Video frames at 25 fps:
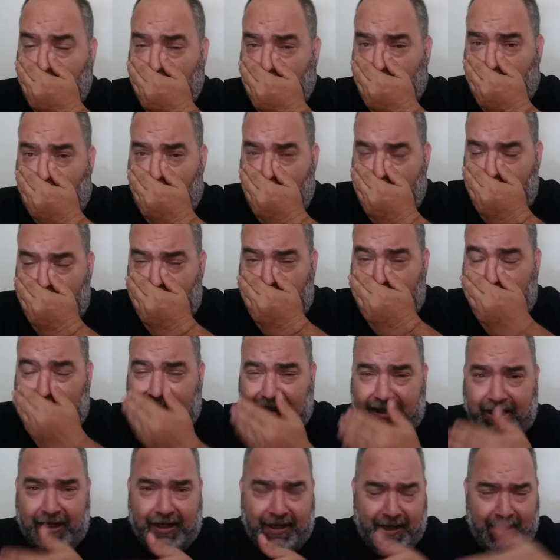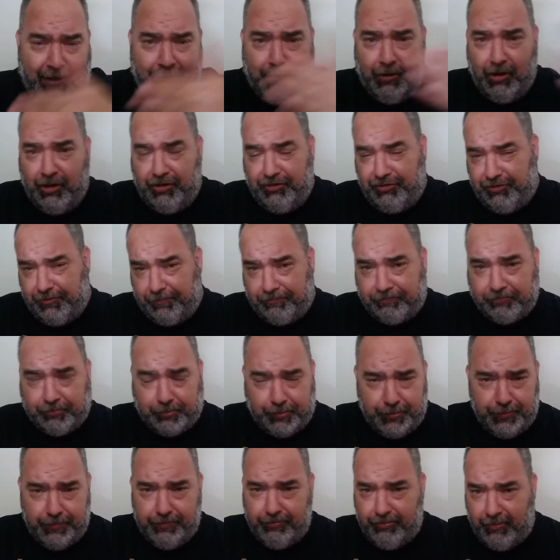It was
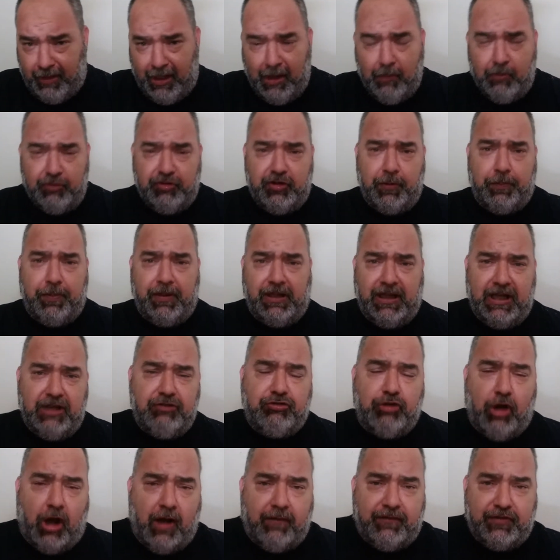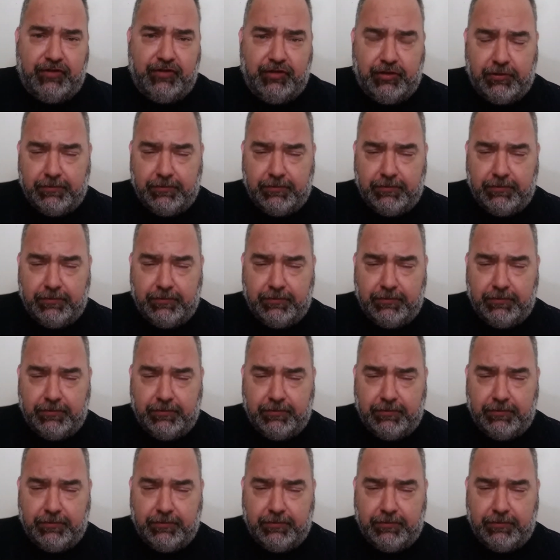a police officer.